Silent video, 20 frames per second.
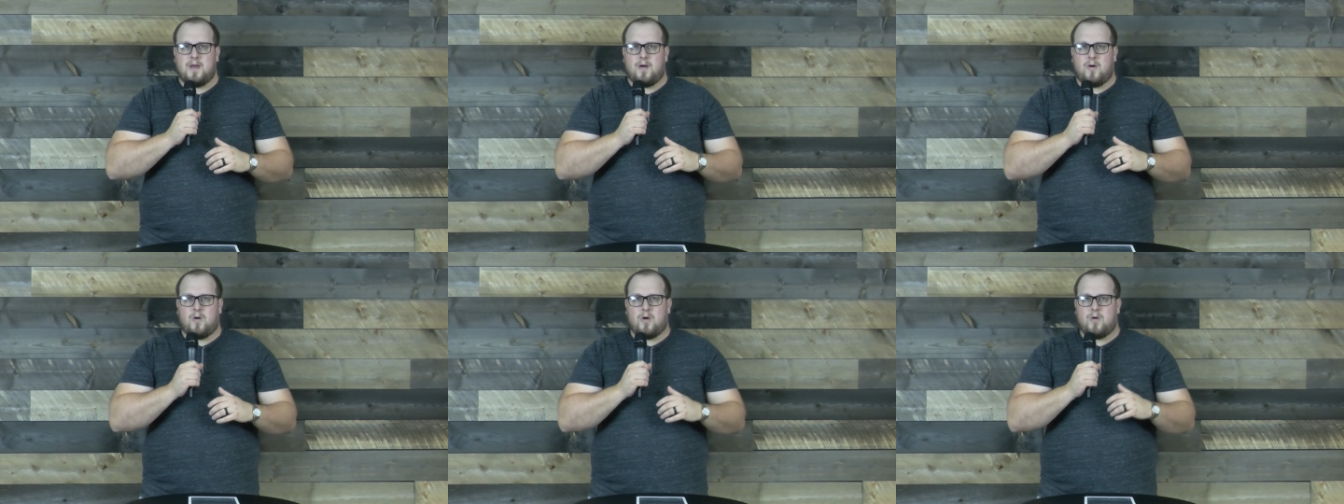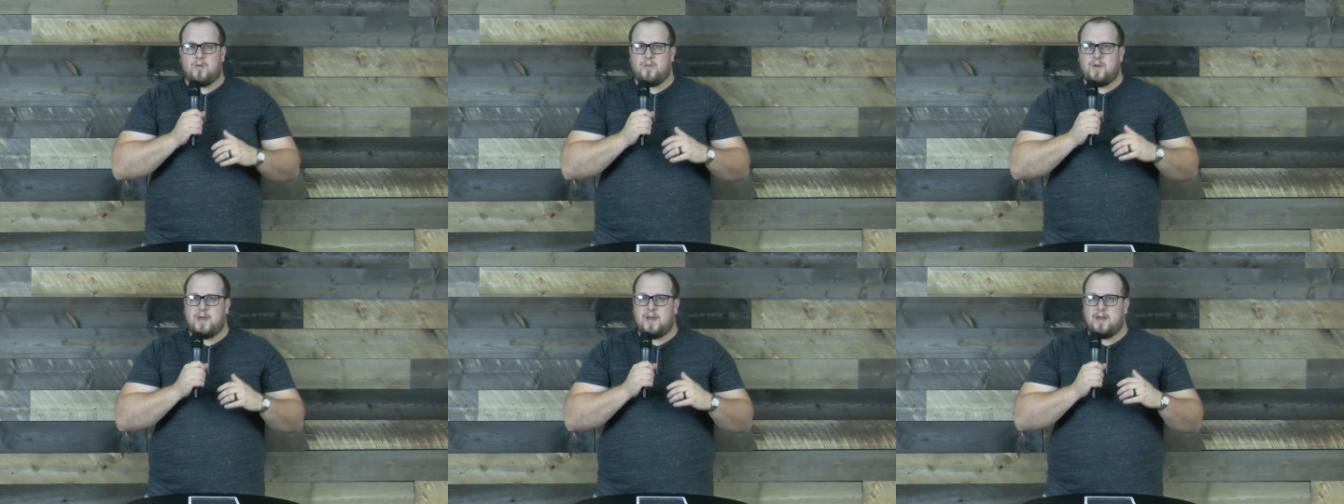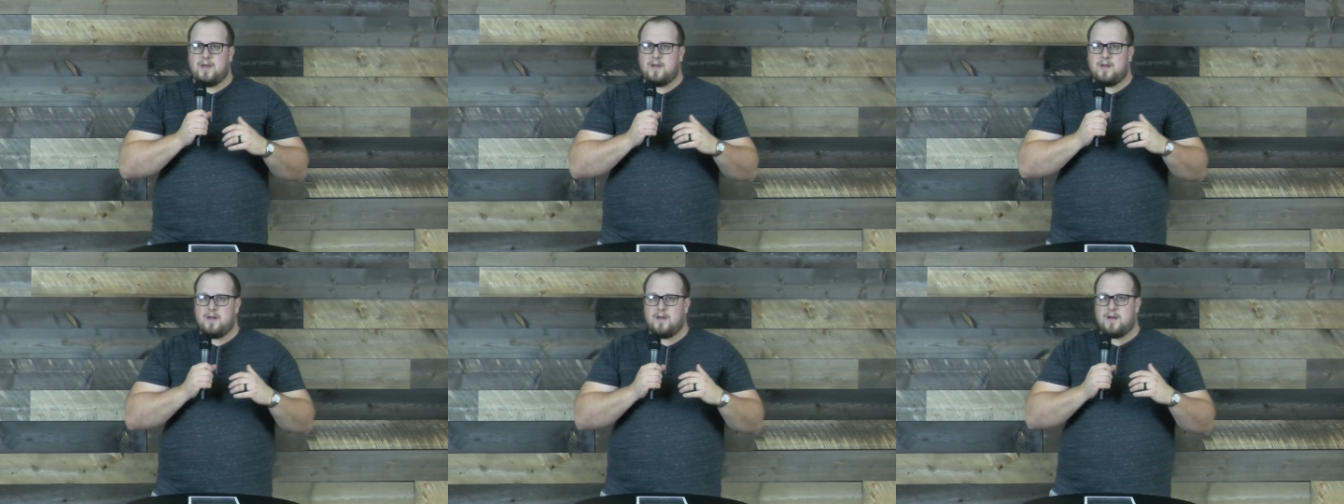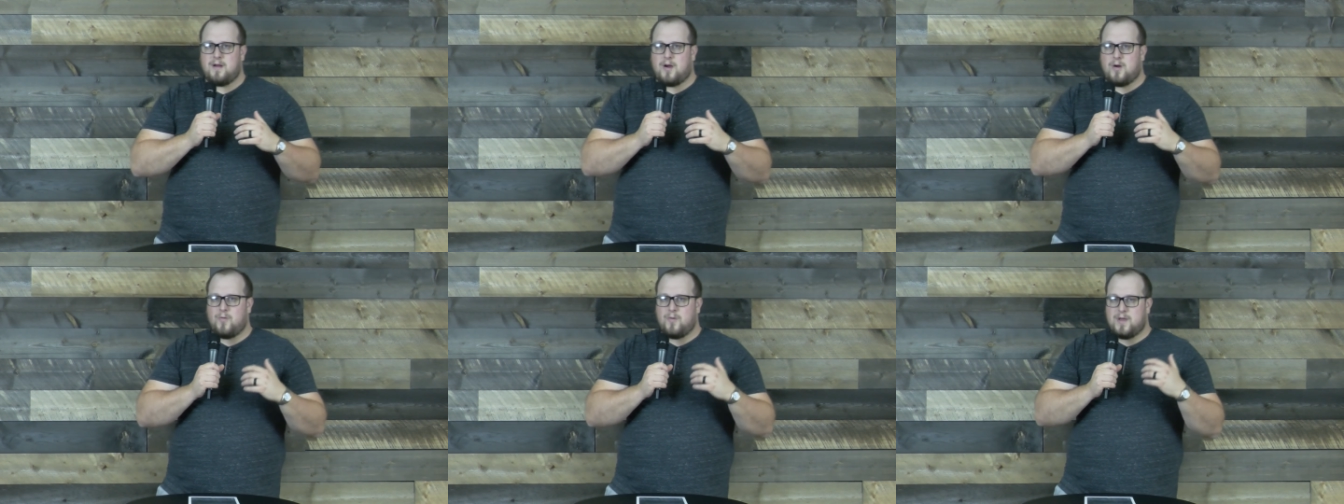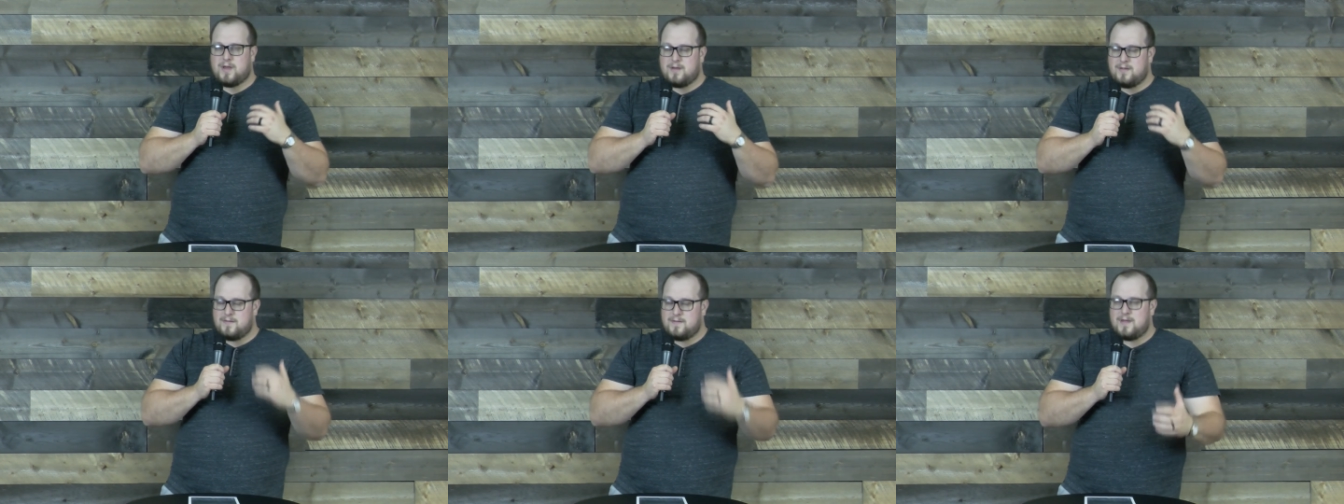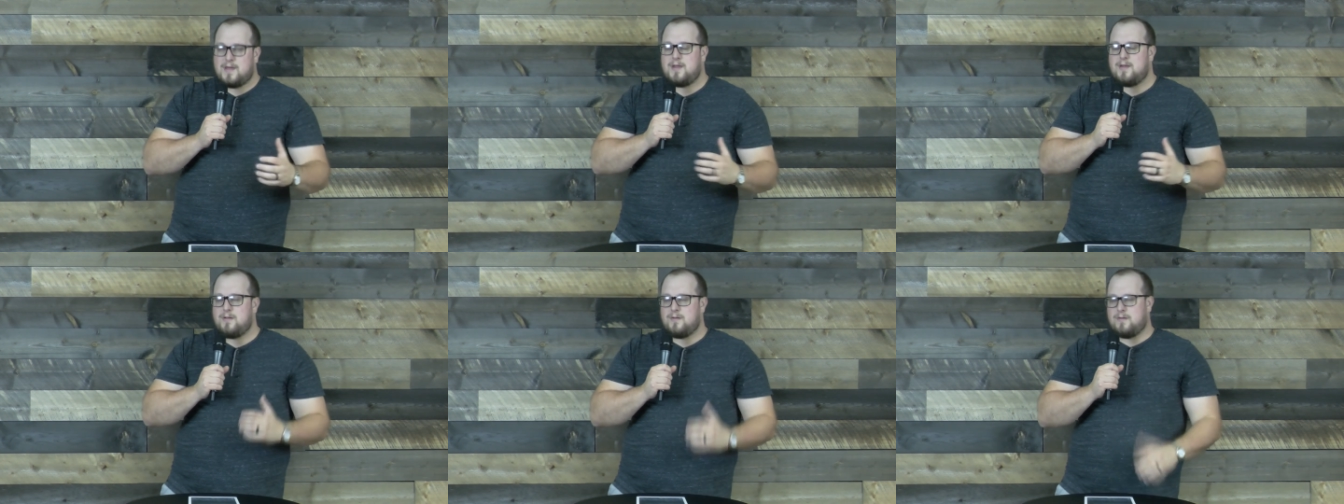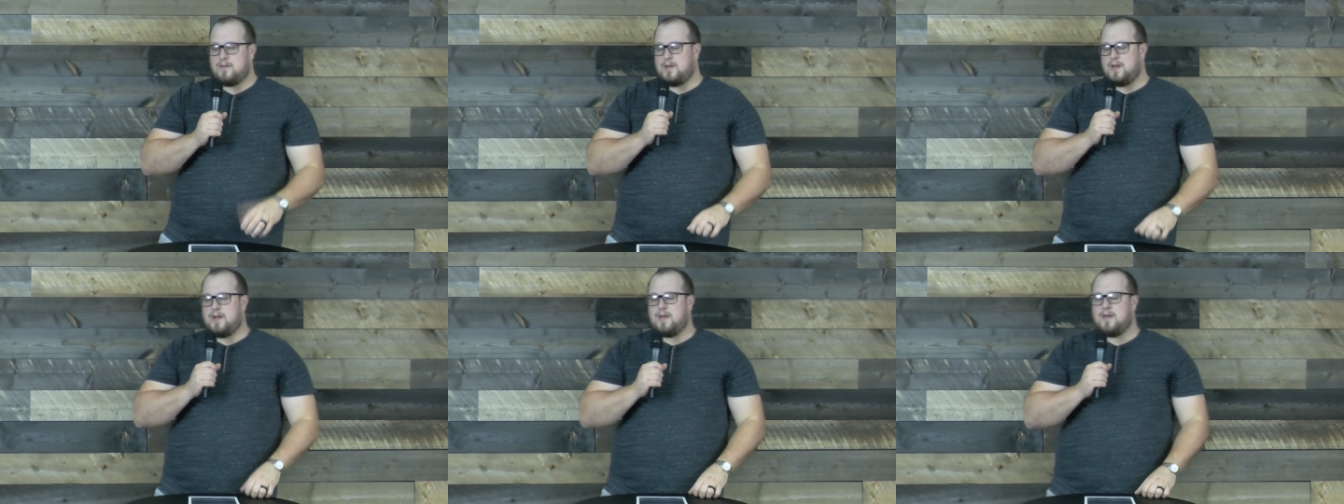Or are we
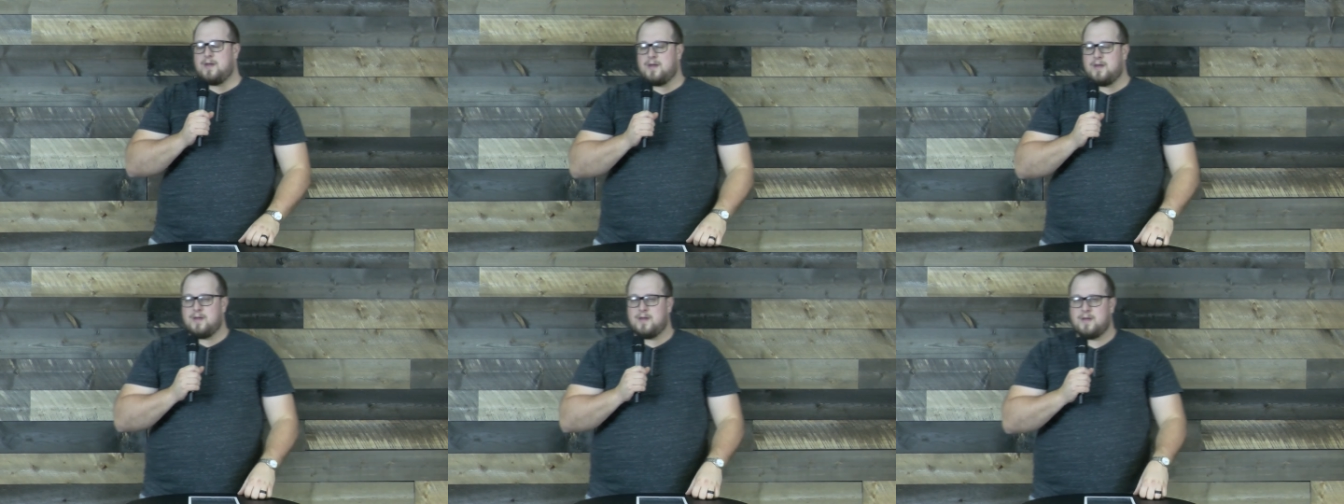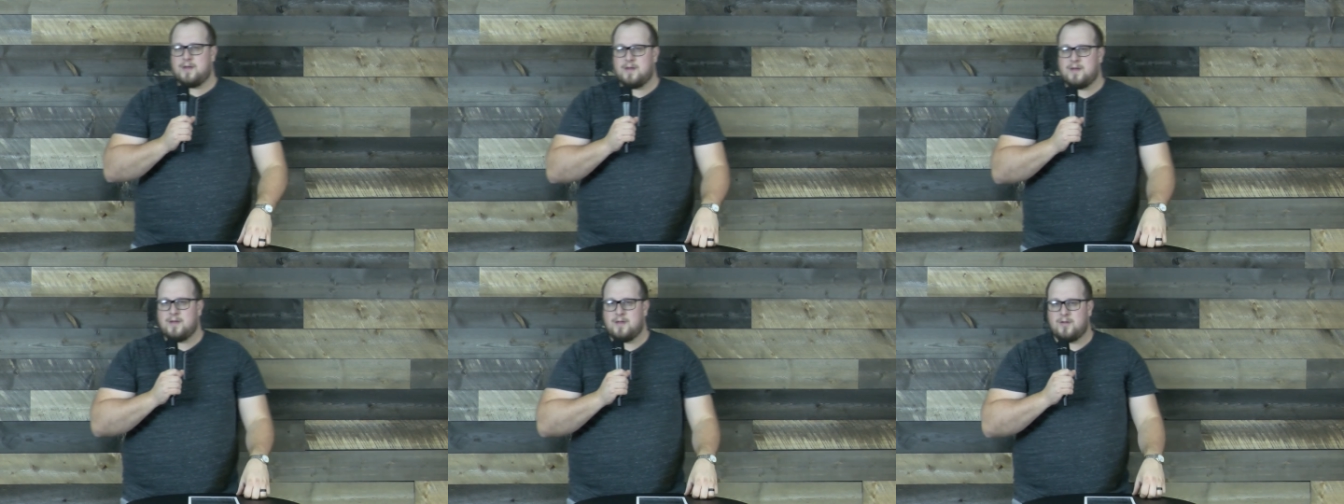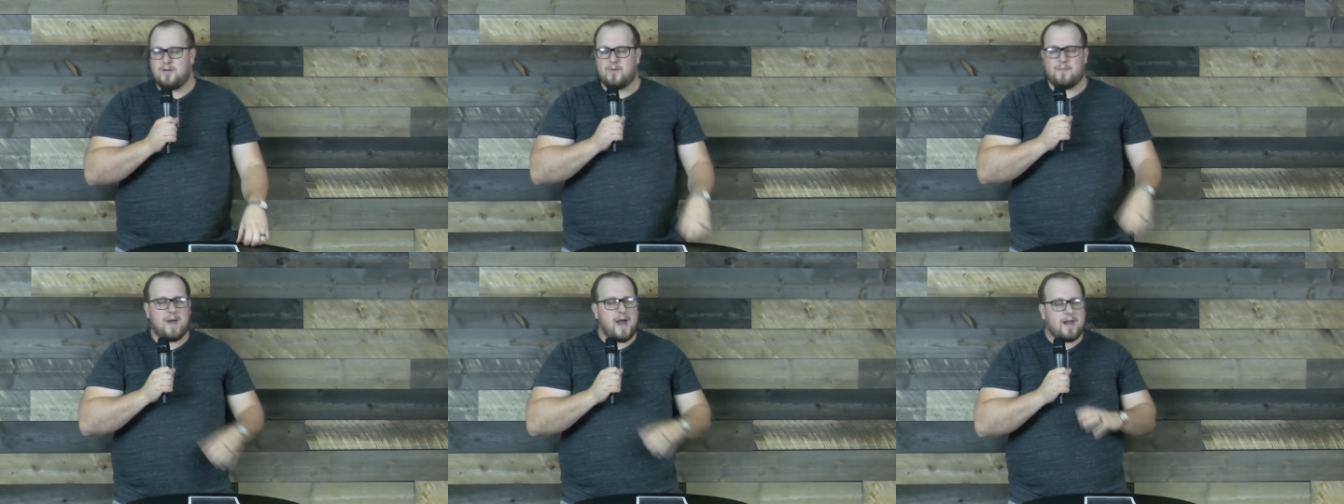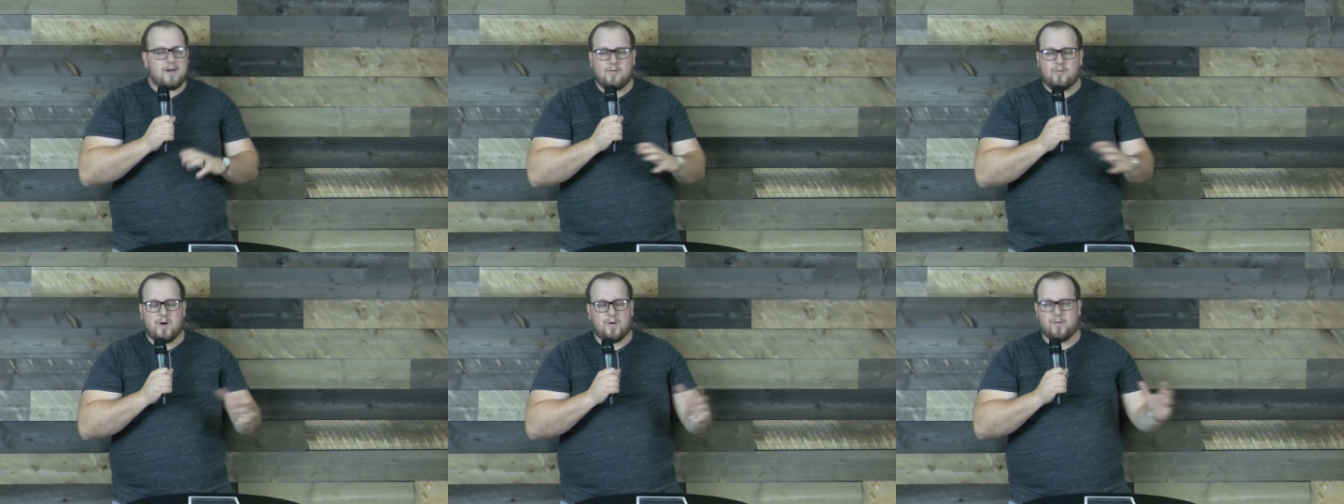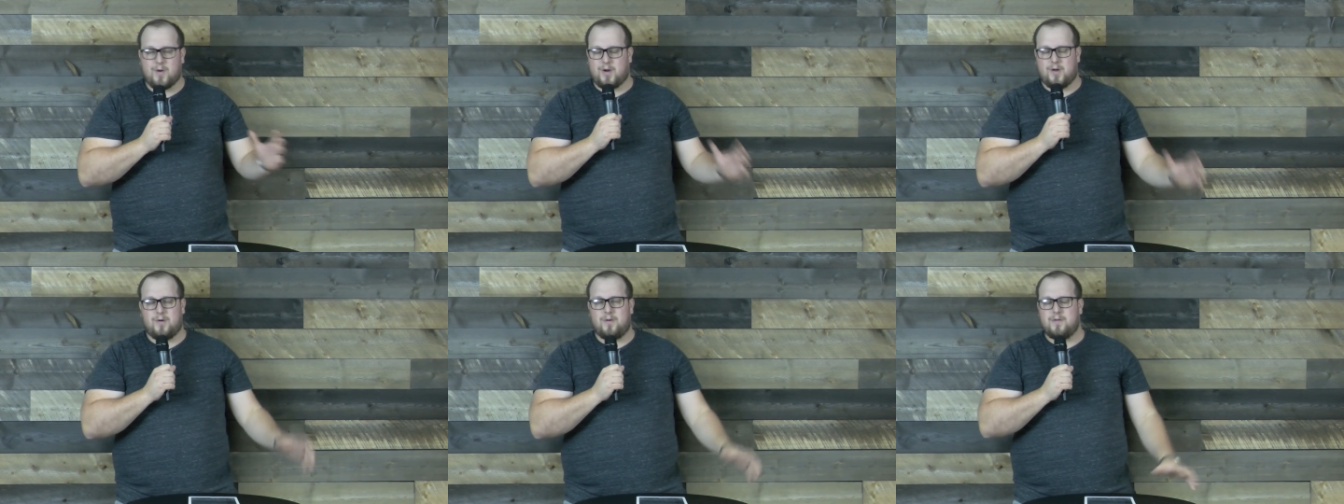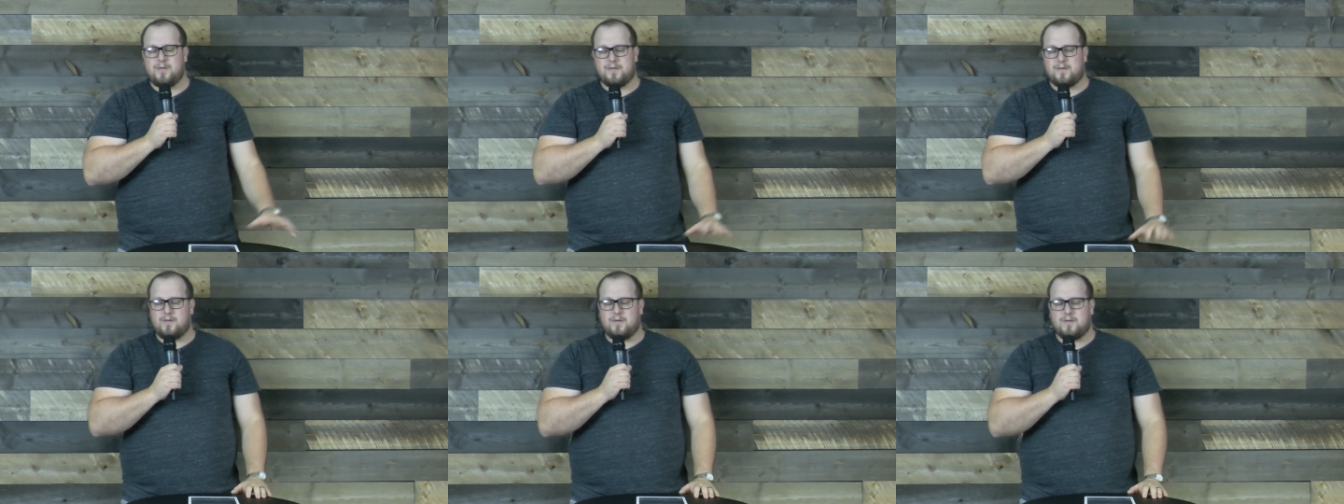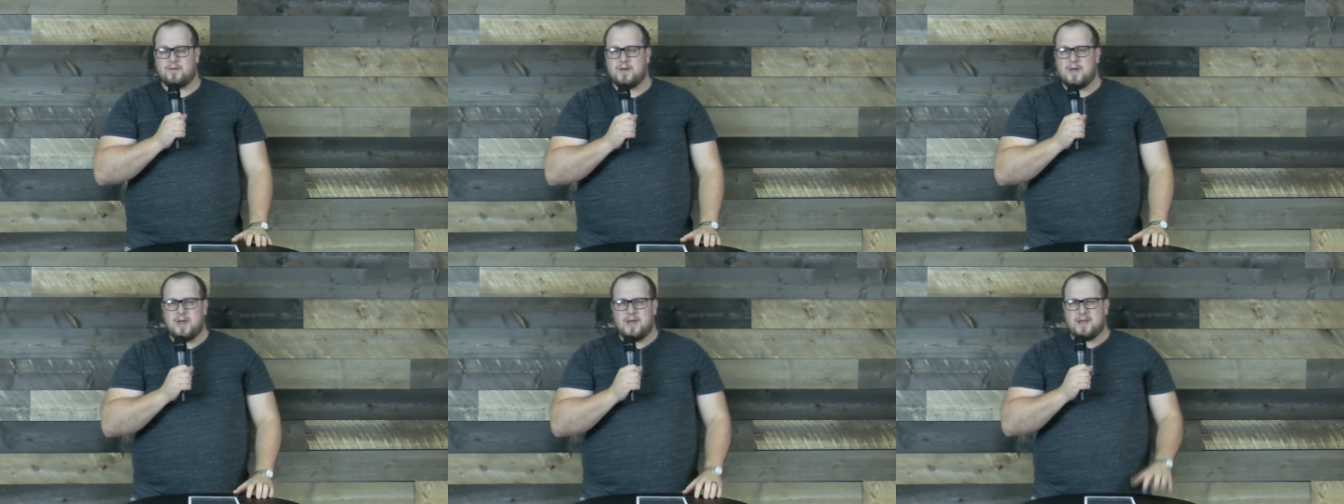continually, no matter what we're going through?